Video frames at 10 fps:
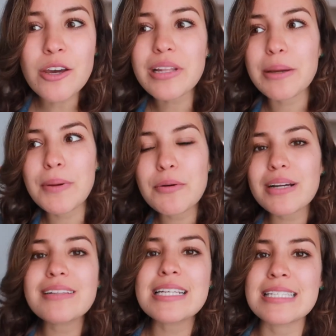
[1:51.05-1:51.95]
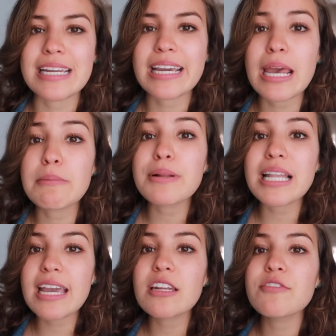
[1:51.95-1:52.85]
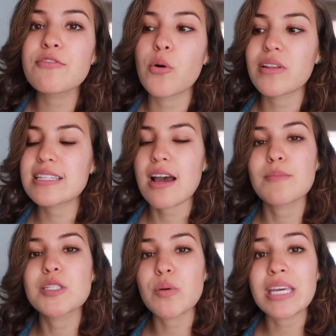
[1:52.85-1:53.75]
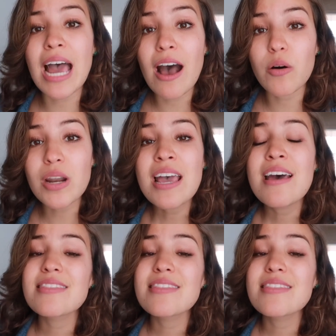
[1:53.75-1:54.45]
No, like be realistic and plan for the times you eat out.